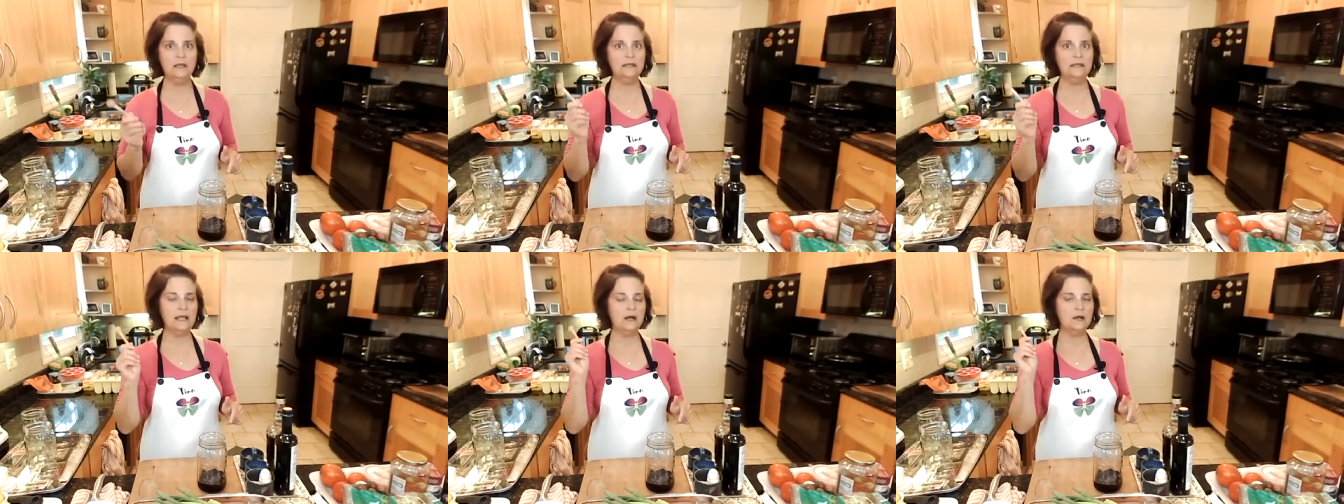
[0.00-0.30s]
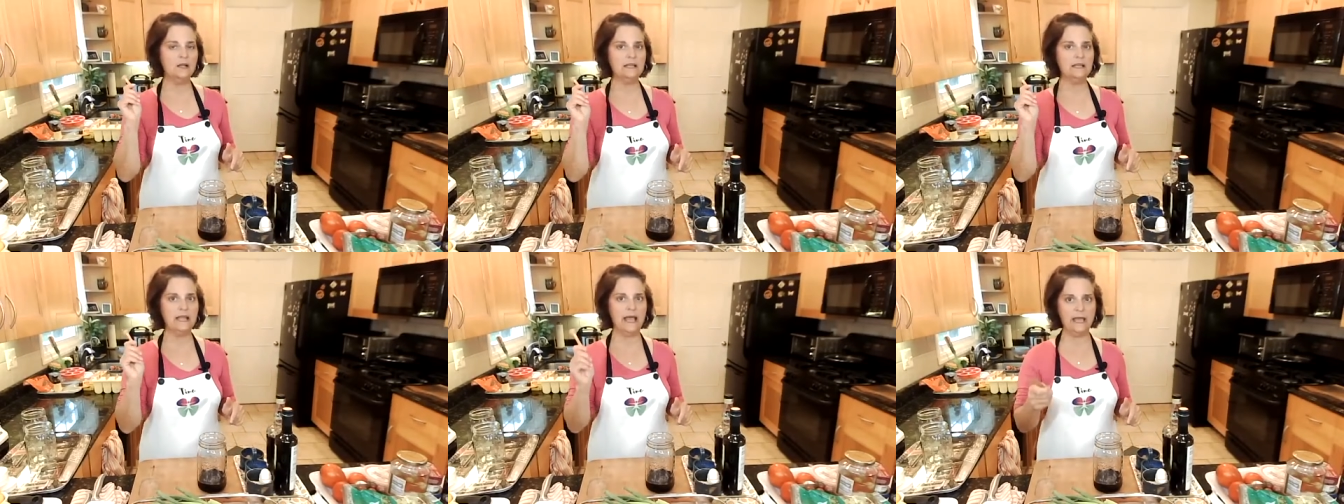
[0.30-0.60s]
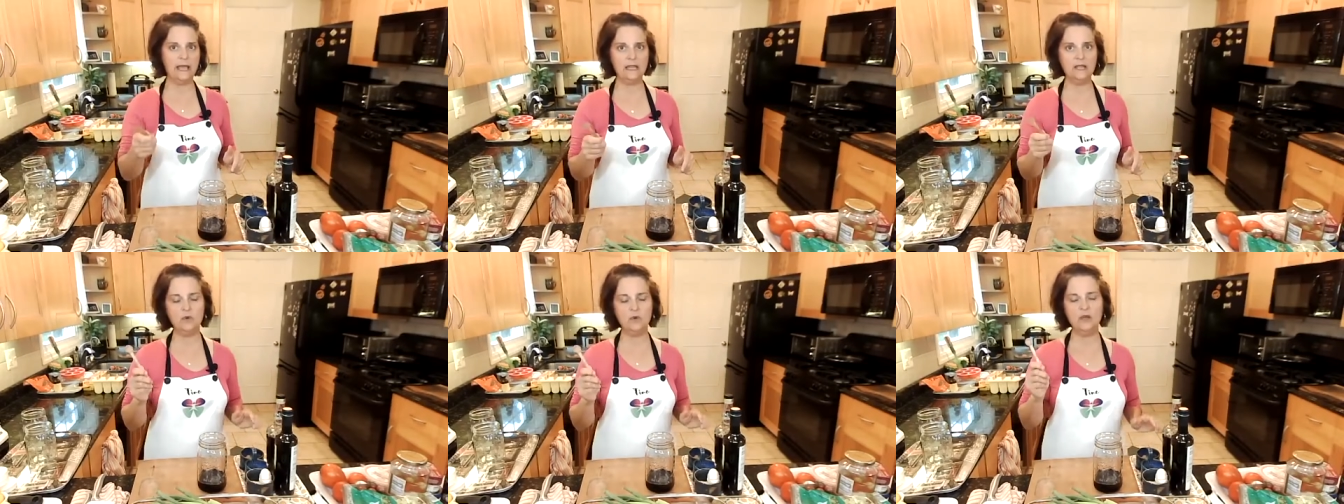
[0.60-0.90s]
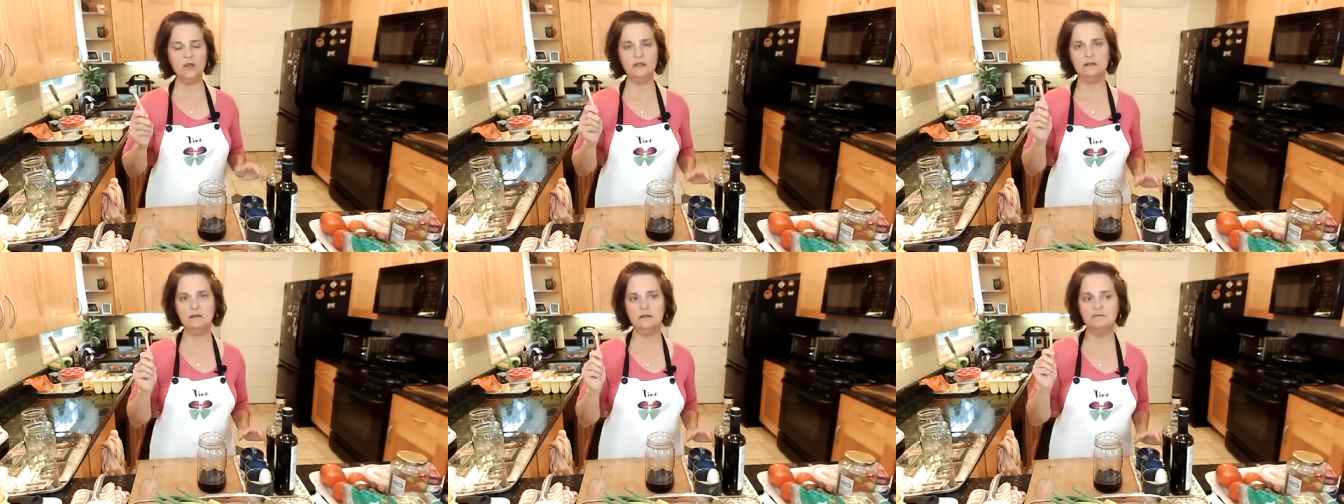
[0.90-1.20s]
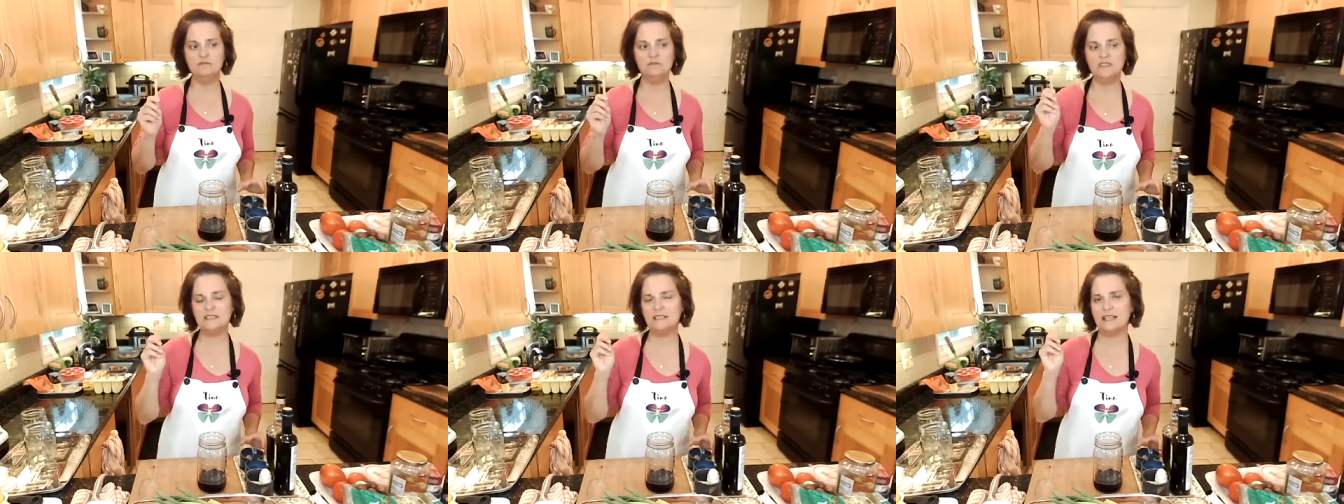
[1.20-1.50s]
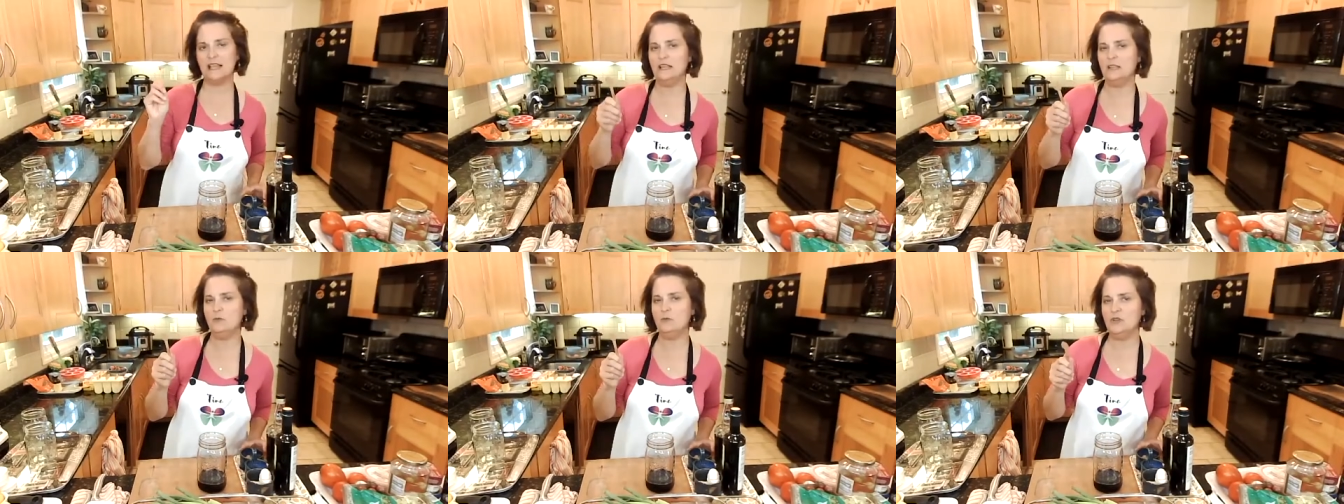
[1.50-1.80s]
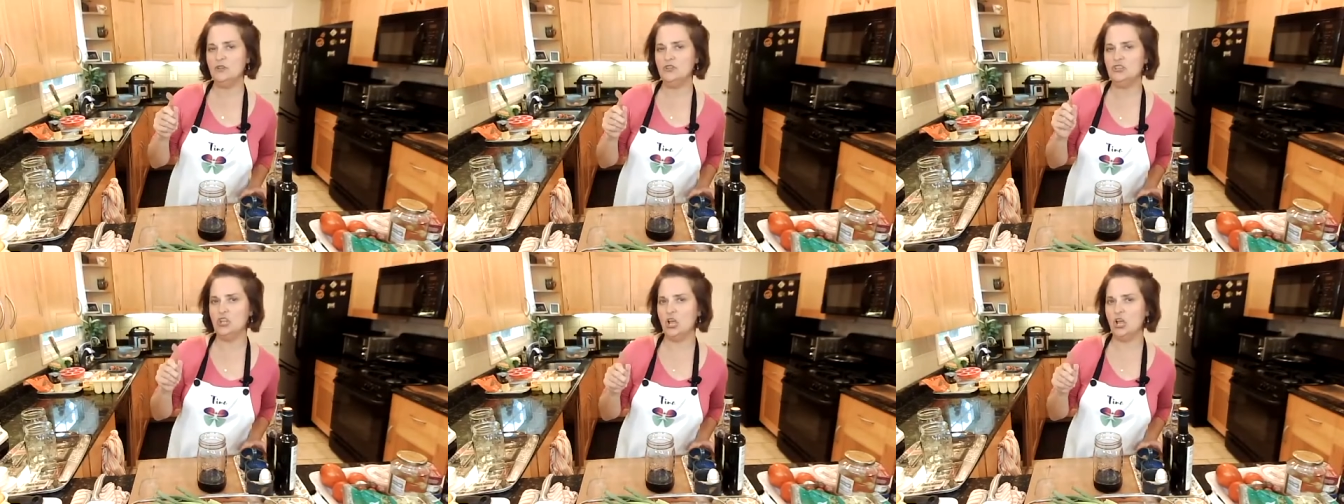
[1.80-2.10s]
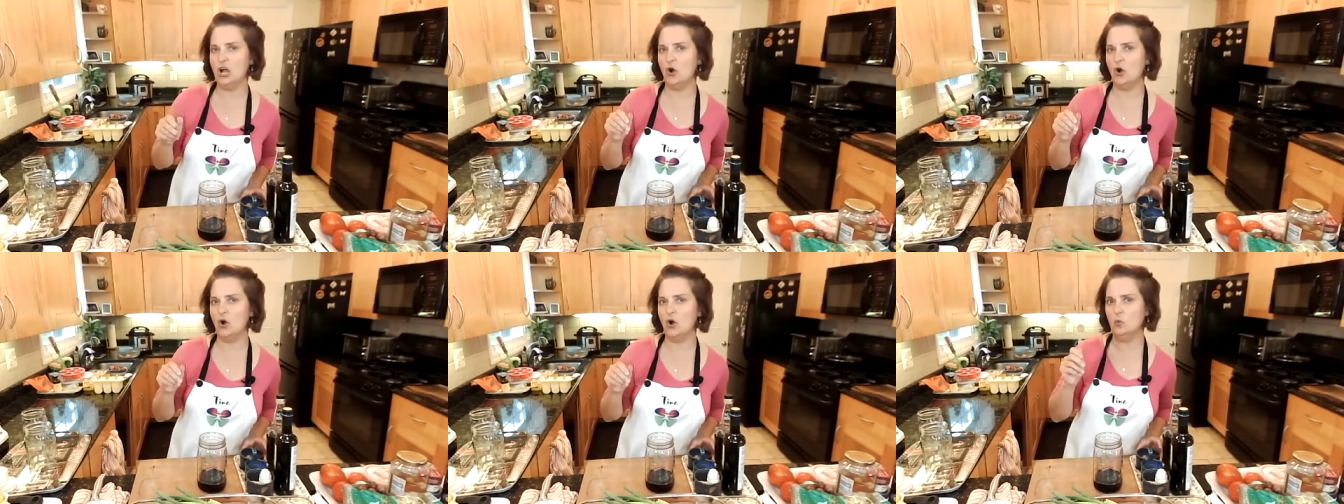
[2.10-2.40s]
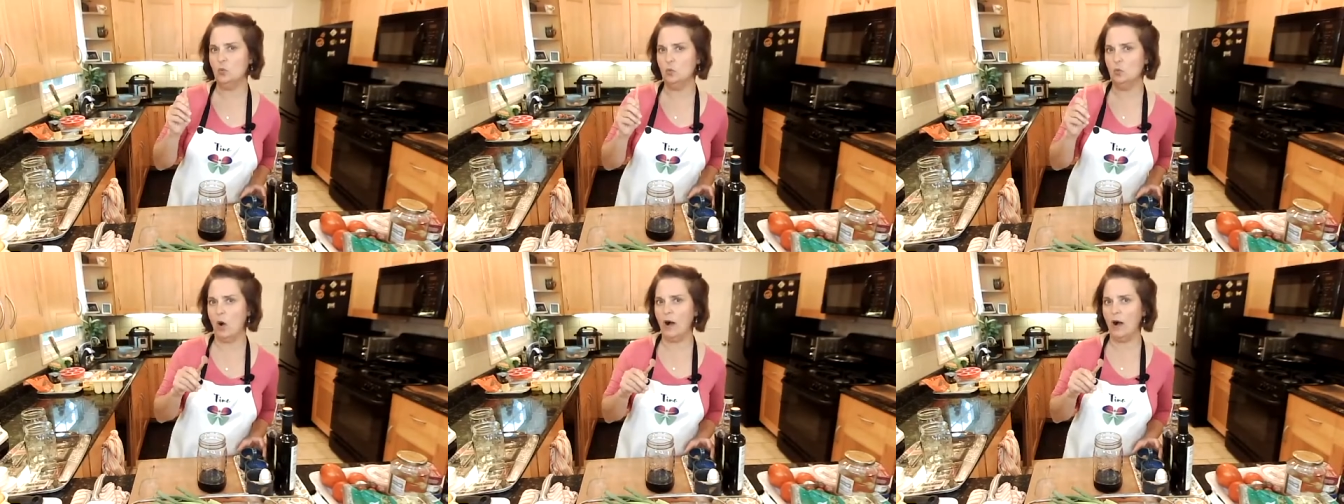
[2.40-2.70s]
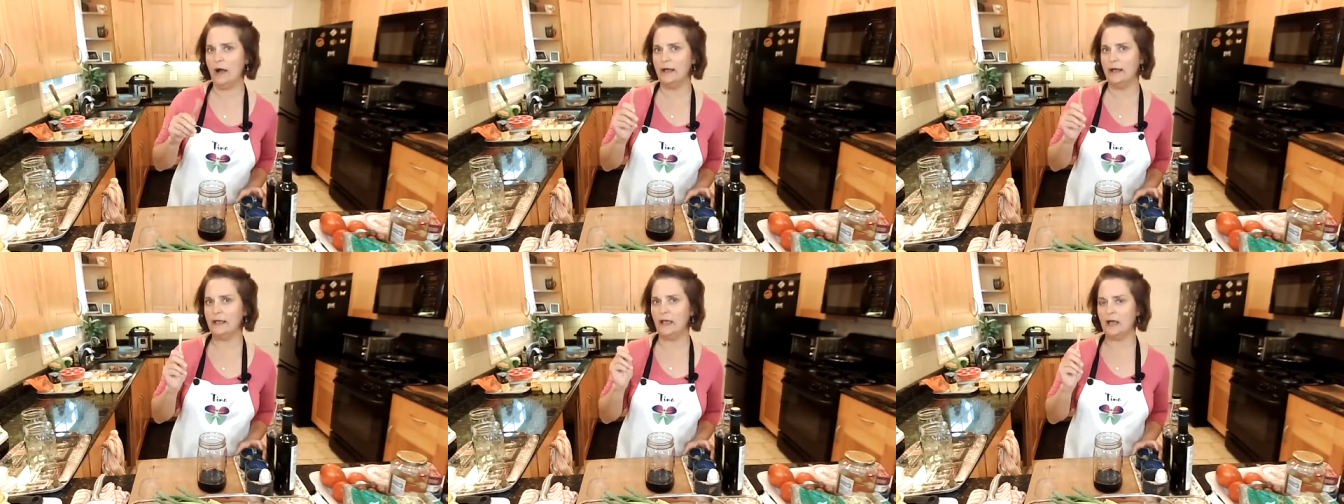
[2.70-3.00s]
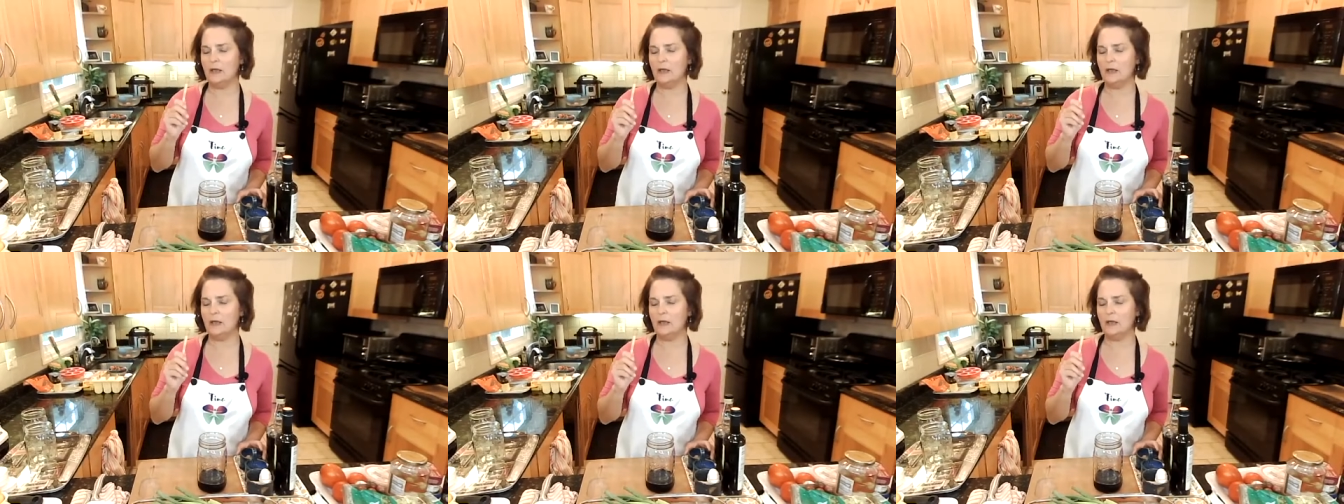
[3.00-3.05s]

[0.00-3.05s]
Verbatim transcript: Now, does anyone know why